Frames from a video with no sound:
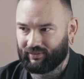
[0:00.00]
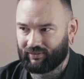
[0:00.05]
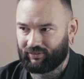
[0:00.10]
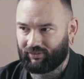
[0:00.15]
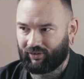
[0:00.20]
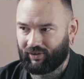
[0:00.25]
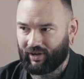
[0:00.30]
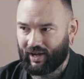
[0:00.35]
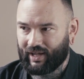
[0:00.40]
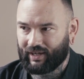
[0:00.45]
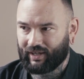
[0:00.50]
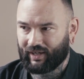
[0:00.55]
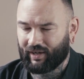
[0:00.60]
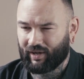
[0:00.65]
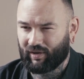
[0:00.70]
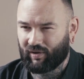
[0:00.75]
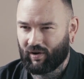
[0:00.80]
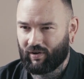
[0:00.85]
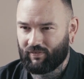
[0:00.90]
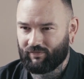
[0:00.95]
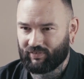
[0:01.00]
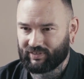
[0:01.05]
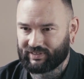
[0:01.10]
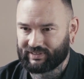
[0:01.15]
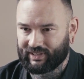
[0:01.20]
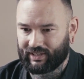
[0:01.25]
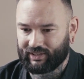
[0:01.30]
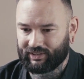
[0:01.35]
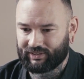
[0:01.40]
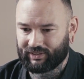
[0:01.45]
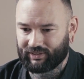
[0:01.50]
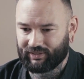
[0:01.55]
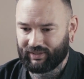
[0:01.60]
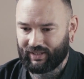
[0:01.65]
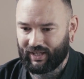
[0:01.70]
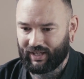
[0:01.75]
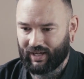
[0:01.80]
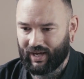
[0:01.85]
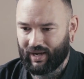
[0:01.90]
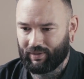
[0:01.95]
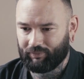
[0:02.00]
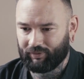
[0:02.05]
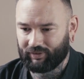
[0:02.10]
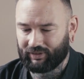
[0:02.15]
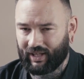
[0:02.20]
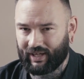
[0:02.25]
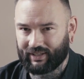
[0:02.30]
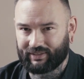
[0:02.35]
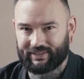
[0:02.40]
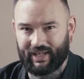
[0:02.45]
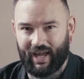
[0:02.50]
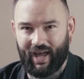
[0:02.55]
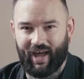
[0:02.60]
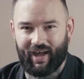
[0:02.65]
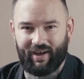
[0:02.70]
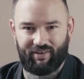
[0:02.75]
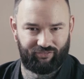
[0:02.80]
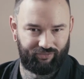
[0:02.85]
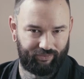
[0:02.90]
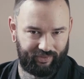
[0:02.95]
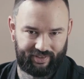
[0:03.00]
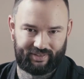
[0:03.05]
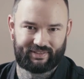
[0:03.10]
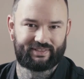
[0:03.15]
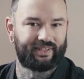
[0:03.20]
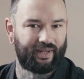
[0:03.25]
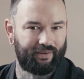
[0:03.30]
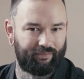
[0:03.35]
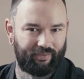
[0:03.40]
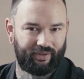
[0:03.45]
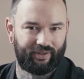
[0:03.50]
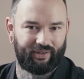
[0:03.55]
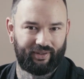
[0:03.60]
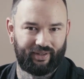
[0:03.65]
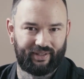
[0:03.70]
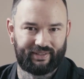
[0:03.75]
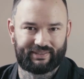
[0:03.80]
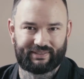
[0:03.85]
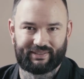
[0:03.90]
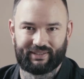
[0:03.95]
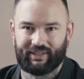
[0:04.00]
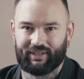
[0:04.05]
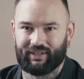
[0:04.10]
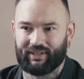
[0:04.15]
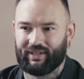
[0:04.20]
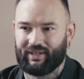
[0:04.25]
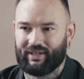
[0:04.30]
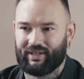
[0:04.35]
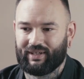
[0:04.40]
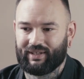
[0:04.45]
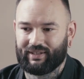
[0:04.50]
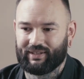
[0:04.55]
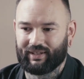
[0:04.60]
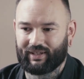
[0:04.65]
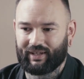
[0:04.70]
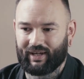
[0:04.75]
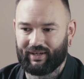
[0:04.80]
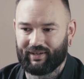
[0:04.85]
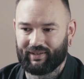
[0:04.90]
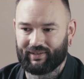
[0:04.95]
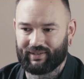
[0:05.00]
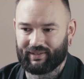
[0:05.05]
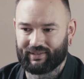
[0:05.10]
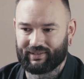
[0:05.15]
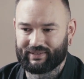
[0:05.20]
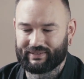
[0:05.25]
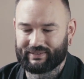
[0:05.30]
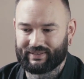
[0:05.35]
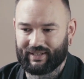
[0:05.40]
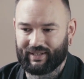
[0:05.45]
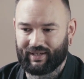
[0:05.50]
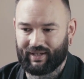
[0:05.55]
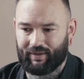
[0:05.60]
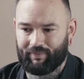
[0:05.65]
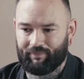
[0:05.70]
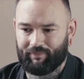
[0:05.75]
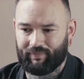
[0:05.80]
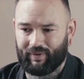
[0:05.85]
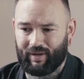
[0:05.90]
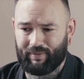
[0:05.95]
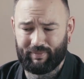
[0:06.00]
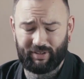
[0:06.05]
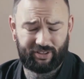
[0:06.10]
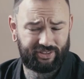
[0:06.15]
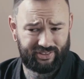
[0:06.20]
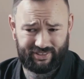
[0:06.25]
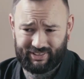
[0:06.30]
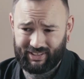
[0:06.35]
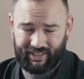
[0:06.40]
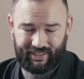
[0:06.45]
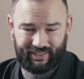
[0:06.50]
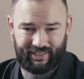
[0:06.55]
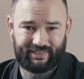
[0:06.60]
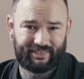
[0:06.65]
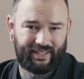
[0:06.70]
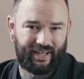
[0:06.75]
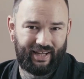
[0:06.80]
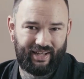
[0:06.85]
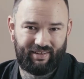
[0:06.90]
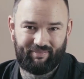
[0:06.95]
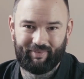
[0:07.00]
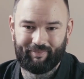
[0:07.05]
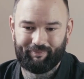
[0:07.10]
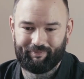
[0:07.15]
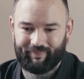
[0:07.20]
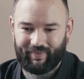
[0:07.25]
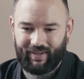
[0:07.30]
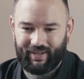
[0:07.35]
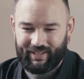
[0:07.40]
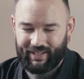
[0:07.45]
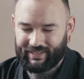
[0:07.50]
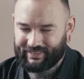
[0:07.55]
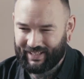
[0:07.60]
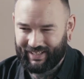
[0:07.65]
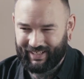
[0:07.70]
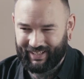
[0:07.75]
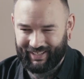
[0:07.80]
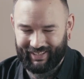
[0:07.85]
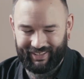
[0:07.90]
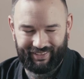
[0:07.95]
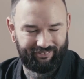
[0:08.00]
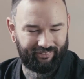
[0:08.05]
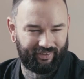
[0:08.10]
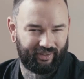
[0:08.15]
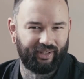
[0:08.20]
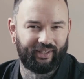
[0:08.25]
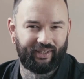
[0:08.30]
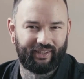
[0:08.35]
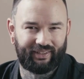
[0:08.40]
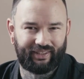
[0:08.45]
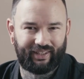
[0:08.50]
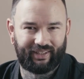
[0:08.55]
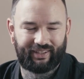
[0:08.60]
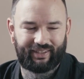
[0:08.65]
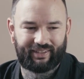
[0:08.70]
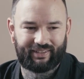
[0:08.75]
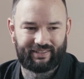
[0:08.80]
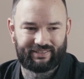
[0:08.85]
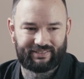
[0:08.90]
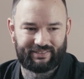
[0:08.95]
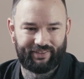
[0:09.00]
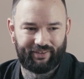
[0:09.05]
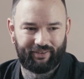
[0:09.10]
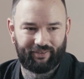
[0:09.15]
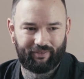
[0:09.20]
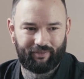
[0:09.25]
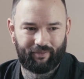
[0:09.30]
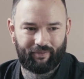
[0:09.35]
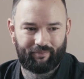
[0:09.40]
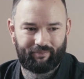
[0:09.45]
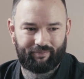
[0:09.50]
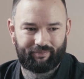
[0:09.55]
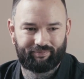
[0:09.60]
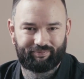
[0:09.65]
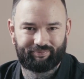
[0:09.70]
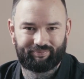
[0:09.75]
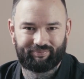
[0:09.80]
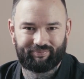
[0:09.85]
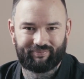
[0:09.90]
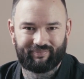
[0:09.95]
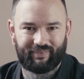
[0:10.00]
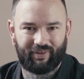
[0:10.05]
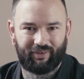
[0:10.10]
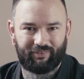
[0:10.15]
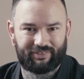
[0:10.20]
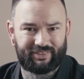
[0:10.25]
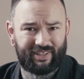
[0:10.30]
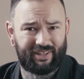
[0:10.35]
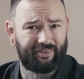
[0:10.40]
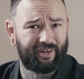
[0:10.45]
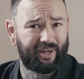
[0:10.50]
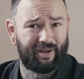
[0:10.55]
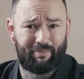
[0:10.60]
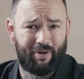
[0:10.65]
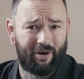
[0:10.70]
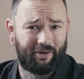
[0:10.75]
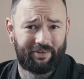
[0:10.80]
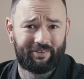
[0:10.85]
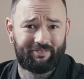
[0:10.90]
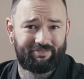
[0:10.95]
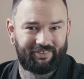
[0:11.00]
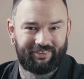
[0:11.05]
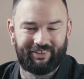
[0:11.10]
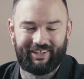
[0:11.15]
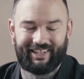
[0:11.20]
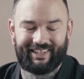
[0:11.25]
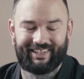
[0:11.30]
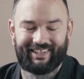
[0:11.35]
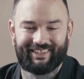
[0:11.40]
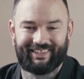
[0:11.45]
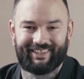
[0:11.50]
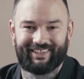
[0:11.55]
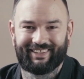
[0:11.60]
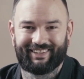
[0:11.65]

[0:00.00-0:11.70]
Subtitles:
creating a conversation that I would like to have with someone. It's the kind of things that I'm interested at the time, and that's kind of it, really. Like, there's no ulterior motive or anything.